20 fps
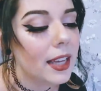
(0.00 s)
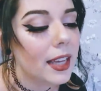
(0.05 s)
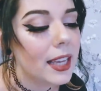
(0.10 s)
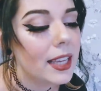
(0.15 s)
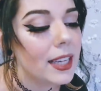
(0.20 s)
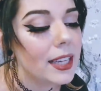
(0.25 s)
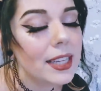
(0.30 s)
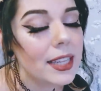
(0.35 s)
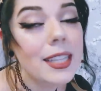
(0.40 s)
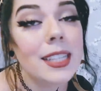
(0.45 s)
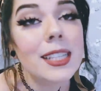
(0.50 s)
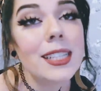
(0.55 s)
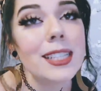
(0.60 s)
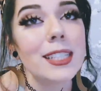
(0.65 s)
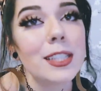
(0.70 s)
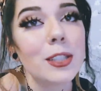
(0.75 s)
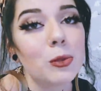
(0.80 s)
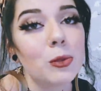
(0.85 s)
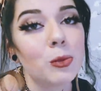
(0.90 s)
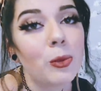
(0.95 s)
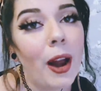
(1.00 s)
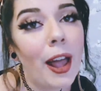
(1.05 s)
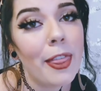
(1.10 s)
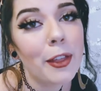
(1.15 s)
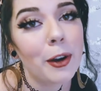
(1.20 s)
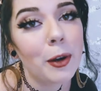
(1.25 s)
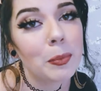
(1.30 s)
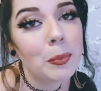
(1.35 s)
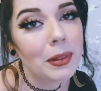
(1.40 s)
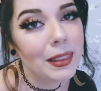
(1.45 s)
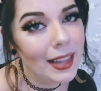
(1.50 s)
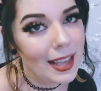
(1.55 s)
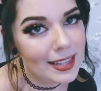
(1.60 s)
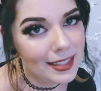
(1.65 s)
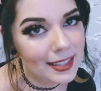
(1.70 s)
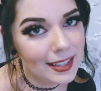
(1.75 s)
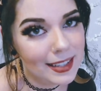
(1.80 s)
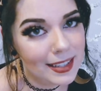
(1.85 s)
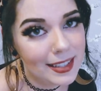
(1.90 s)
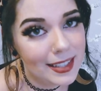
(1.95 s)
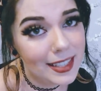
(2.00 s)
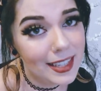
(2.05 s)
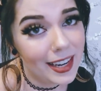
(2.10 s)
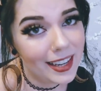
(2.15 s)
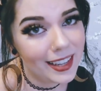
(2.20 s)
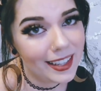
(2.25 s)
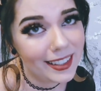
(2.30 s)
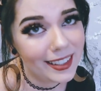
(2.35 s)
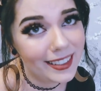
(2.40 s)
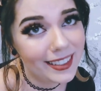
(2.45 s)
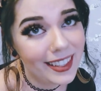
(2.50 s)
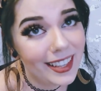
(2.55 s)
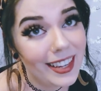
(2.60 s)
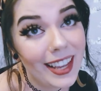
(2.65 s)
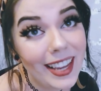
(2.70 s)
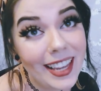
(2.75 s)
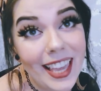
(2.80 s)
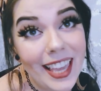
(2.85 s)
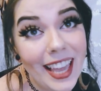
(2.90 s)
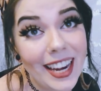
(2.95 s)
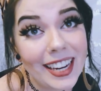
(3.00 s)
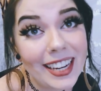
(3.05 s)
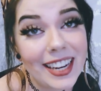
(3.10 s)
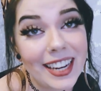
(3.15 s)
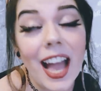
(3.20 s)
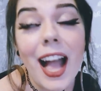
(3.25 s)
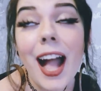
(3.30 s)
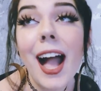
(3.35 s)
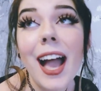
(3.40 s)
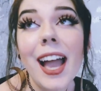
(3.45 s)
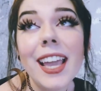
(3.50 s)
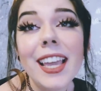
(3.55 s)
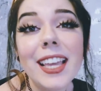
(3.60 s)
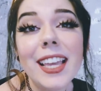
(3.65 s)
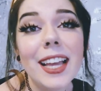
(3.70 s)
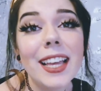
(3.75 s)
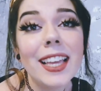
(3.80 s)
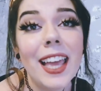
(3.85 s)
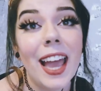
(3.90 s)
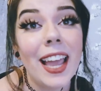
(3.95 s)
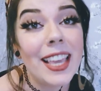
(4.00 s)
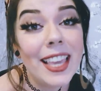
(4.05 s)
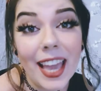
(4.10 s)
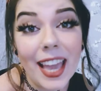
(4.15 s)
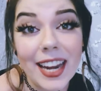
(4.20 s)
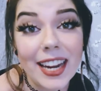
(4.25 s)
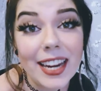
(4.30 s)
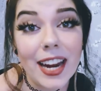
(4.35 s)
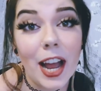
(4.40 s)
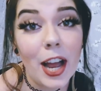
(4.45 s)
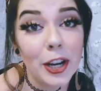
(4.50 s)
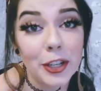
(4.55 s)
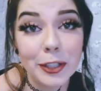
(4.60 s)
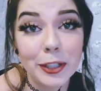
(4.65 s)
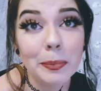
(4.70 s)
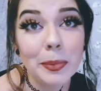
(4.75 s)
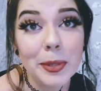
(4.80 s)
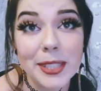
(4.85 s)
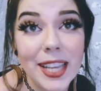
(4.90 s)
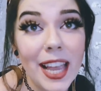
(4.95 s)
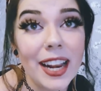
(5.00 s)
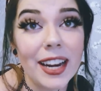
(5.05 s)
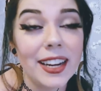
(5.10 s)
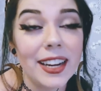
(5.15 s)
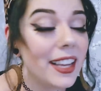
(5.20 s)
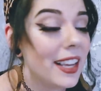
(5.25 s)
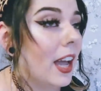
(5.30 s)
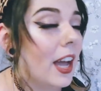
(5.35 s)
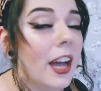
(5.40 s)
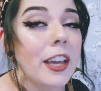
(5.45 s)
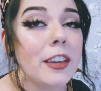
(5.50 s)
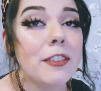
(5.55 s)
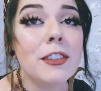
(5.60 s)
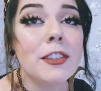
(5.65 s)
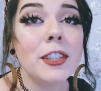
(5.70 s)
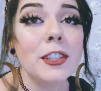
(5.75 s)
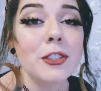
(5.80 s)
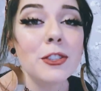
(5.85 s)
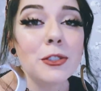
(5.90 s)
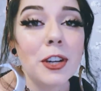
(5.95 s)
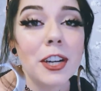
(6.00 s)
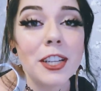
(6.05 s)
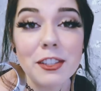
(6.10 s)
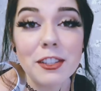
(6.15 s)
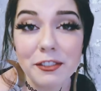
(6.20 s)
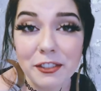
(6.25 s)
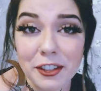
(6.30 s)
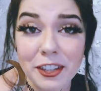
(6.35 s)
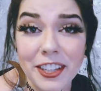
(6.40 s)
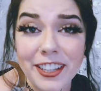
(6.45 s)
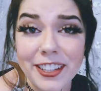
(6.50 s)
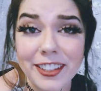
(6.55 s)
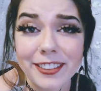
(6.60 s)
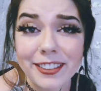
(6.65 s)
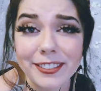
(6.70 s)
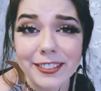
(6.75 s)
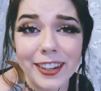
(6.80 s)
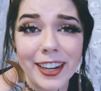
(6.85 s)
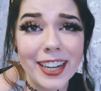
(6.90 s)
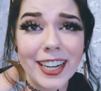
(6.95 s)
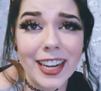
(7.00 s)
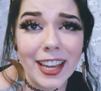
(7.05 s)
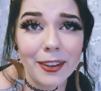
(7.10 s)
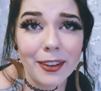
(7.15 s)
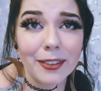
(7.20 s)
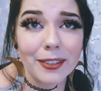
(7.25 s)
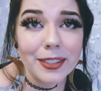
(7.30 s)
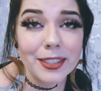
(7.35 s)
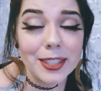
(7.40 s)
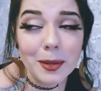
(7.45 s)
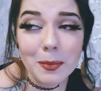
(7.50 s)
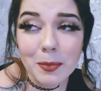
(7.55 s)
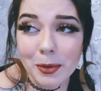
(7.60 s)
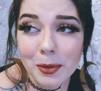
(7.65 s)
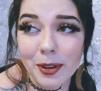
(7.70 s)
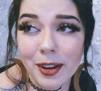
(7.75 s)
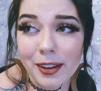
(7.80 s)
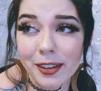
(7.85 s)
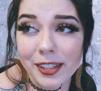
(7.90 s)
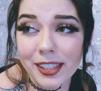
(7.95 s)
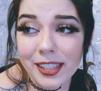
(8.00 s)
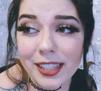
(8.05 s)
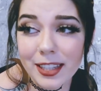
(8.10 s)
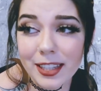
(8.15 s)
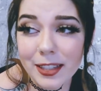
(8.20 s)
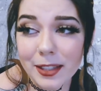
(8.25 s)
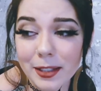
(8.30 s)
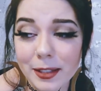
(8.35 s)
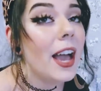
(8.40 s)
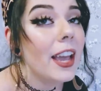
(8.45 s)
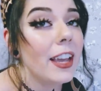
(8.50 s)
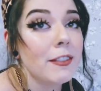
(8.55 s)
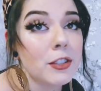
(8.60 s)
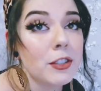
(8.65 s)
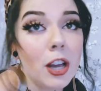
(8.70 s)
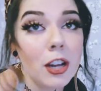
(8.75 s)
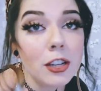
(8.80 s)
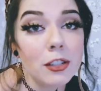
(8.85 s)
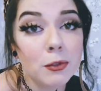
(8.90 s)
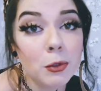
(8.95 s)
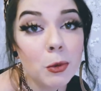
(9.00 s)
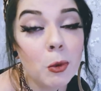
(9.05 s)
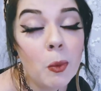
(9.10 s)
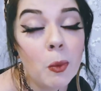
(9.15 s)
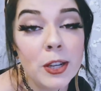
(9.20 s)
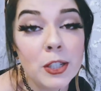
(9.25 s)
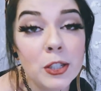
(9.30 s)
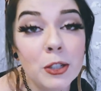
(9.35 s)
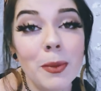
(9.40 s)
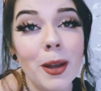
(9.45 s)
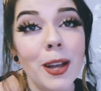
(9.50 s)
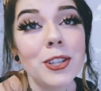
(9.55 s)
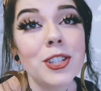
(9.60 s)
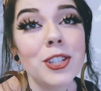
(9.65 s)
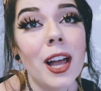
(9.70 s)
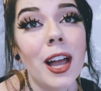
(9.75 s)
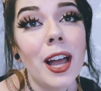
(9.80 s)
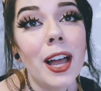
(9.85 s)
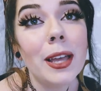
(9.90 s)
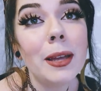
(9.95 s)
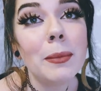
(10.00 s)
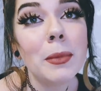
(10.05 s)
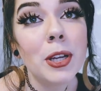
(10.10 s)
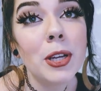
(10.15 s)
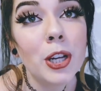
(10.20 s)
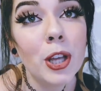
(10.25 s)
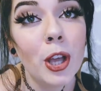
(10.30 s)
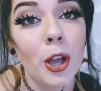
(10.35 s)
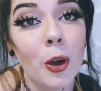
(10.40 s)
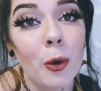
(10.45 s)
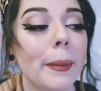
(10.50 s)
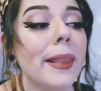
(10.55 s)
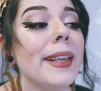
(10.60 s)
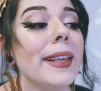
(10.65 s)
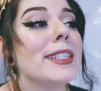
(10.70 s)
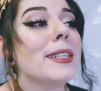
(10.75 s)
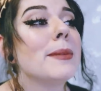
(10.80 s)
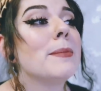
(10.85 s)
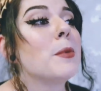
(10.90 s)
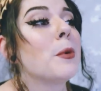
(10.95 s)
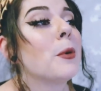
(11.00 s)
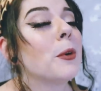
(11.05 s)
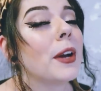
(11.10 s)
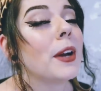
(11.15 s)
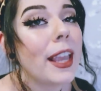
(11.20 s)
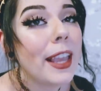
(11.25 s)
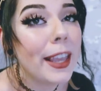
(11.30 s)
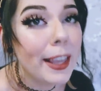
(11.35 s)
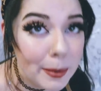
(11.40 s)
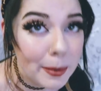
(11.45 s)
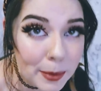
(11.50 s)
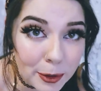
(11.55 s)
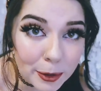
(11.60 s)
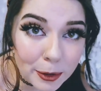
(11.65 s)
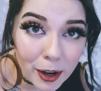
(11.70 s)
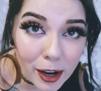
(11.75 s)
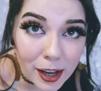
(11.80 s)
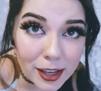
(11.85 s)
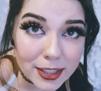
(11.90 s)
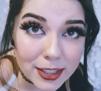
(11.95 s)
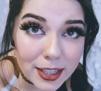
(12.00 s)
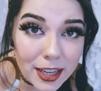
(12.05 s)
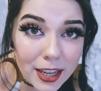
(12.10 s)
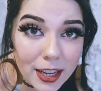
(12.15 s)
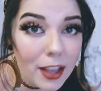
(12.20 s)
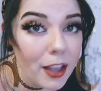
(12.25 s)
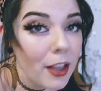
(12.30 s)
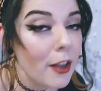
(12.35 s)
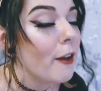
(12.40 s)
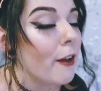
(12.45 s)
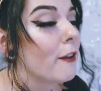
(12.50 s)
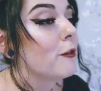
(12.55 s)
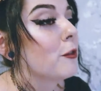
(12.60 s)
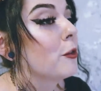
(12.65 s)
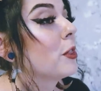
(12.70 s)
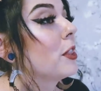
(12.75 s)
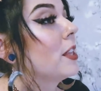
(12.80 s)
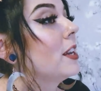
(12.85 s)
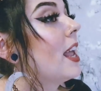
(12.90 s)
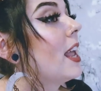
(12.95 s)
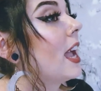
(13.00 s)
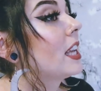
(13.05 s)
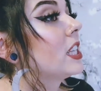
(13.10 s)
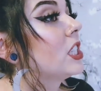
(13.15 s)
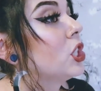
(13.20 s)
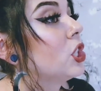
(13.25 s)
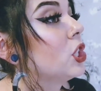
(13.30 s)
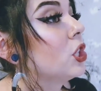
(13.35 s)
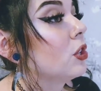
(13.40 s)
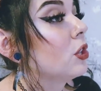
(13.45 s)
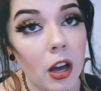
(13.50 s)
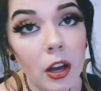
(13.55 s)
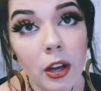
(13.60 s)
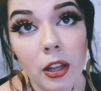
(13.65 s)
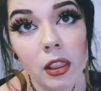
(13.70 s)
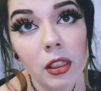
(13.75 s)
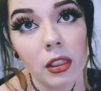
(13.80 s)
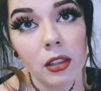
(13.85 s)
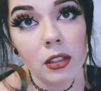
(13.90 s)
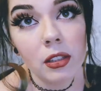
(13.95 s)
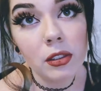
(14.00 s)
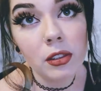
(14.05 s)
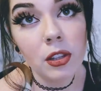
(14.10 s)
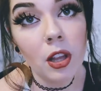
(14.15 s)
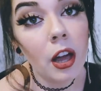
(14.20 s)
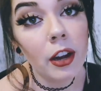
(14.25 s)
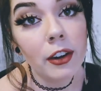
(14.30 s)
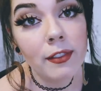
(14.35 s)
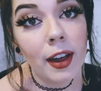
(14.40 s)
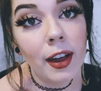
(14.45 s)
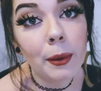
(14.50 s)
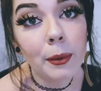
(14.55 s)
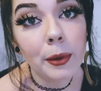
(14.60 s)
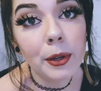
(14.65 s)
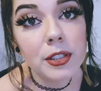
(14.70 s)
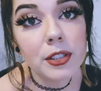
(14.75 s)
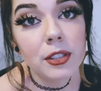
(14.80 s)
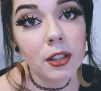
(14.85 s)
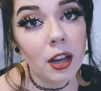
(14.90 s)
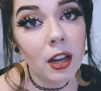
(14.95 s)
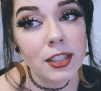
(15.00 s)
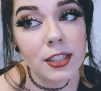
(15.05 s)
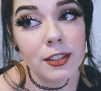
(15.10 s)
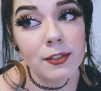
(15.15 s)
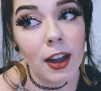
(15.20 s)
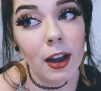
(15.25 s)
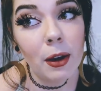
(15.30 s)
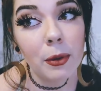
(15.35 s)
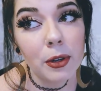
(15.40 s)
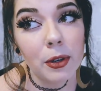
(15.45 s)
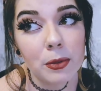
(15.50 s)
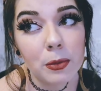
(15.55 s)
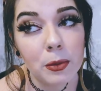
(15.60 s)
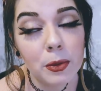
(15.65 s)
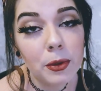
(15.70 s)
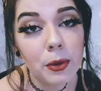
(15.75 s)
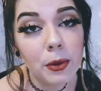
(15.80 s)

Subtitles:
It is rather pleasant. And I get it. I get it 100%. I feel stress-free right now. Temporarily. I have talked for way too much. I am gonna go play some more Animal Crossing for the next lot of hours. Lots of hours